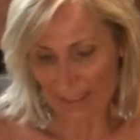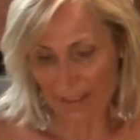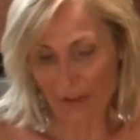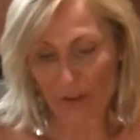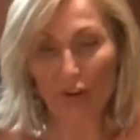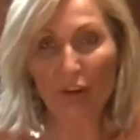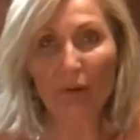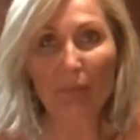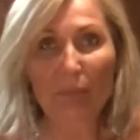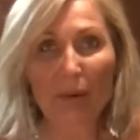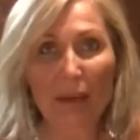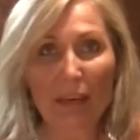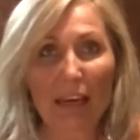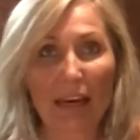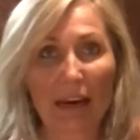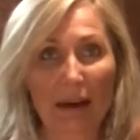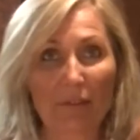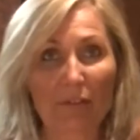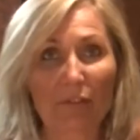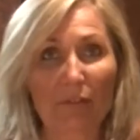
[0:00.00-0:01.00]
that you can pick
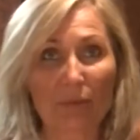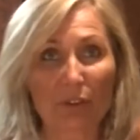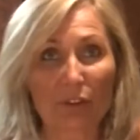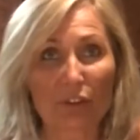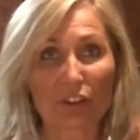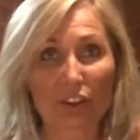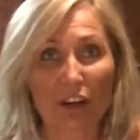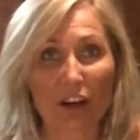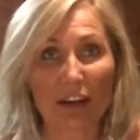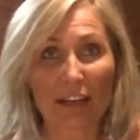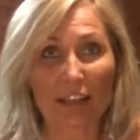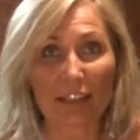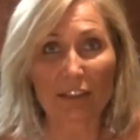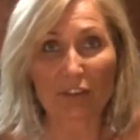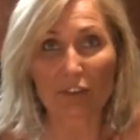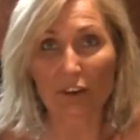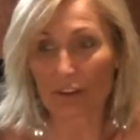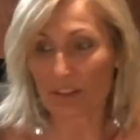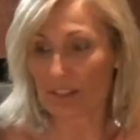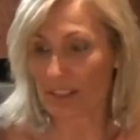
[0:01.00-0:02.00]
up from your Chinese
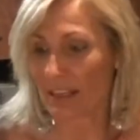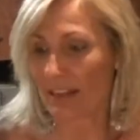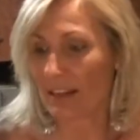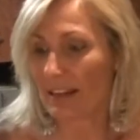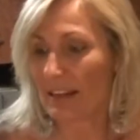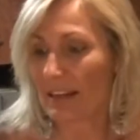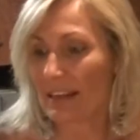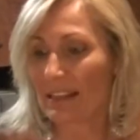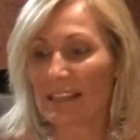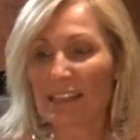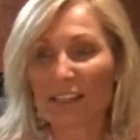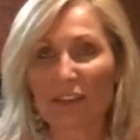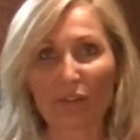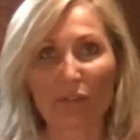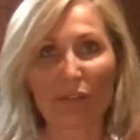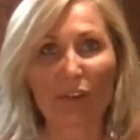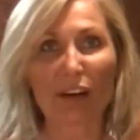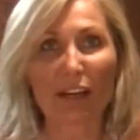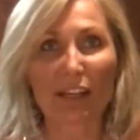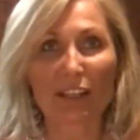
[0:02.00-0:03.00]
grocer. These are
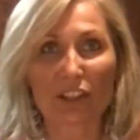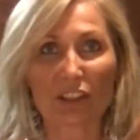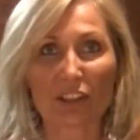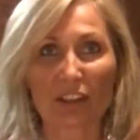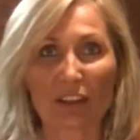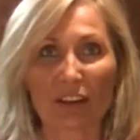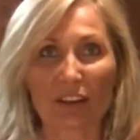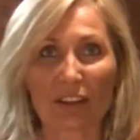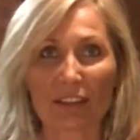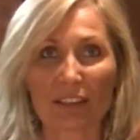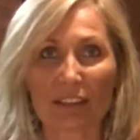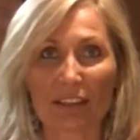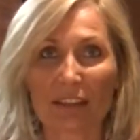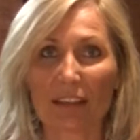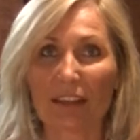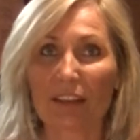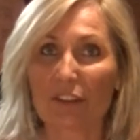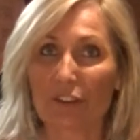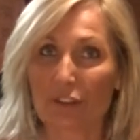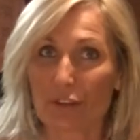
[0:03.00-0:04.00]
fried shallots.
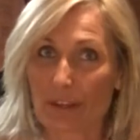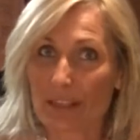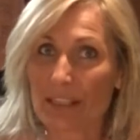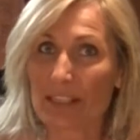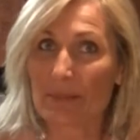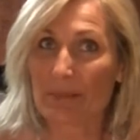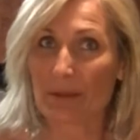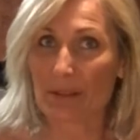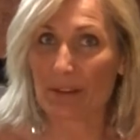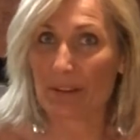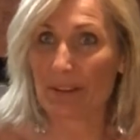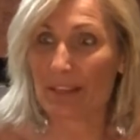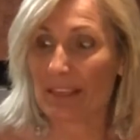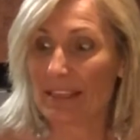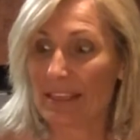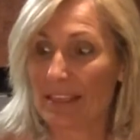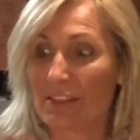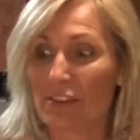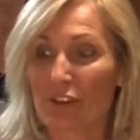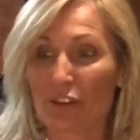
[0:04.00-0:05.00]
Trust me on
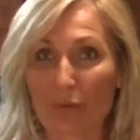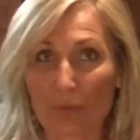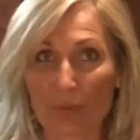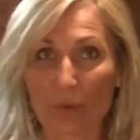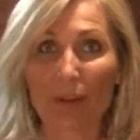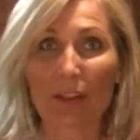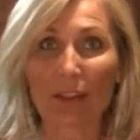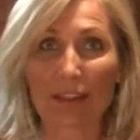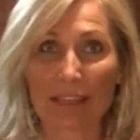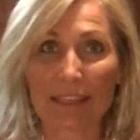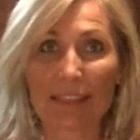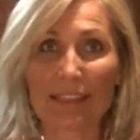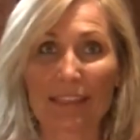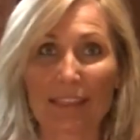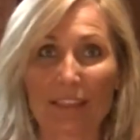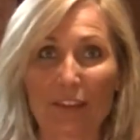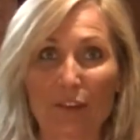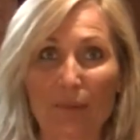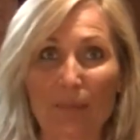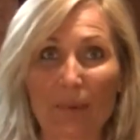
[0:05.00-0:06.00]
these, you want these
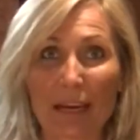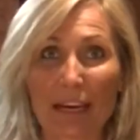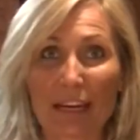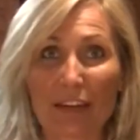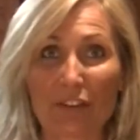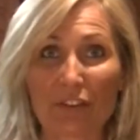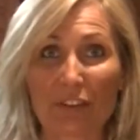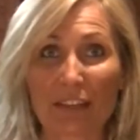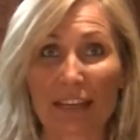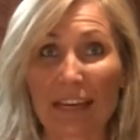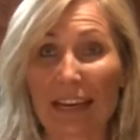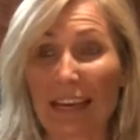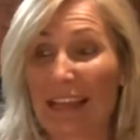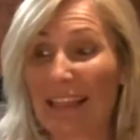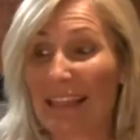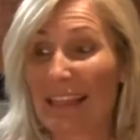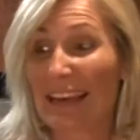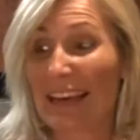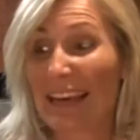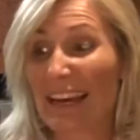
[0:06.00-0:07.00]
in your pantry.
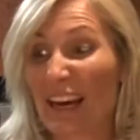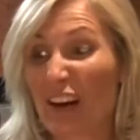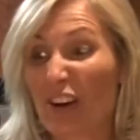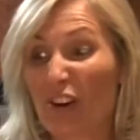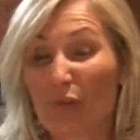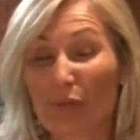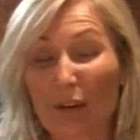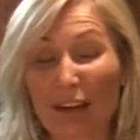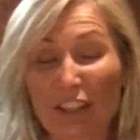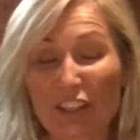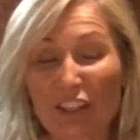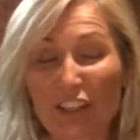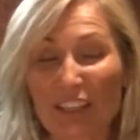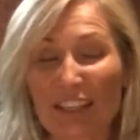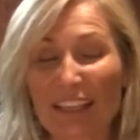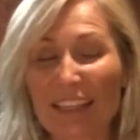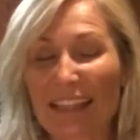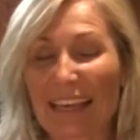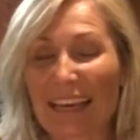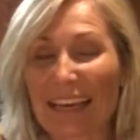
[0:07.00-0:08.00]
They are
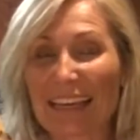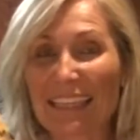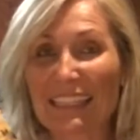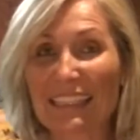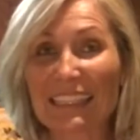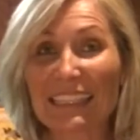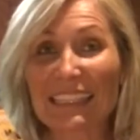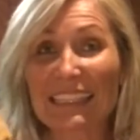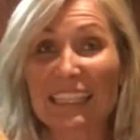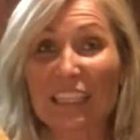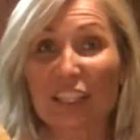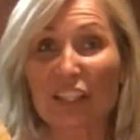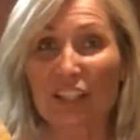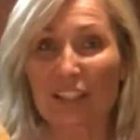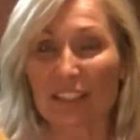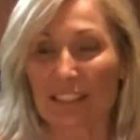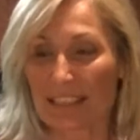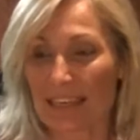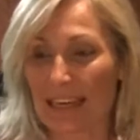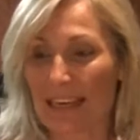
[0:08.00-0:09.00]
crunchy, they are
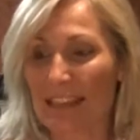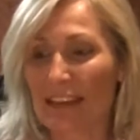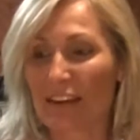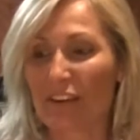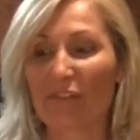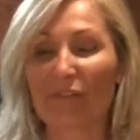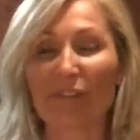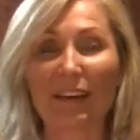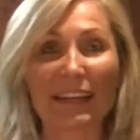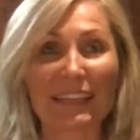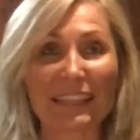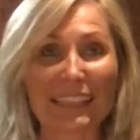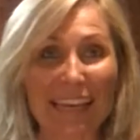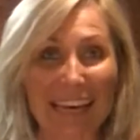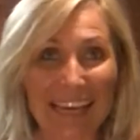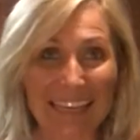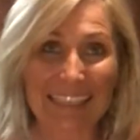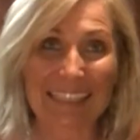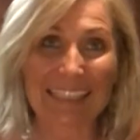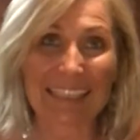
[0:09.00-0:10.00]
delicious, and they're a
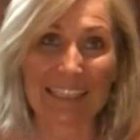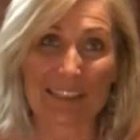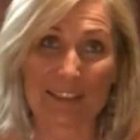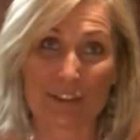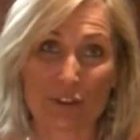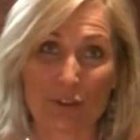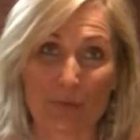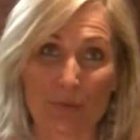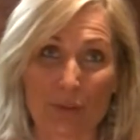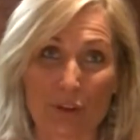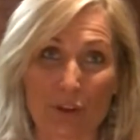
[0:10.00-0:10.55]
fantastic soup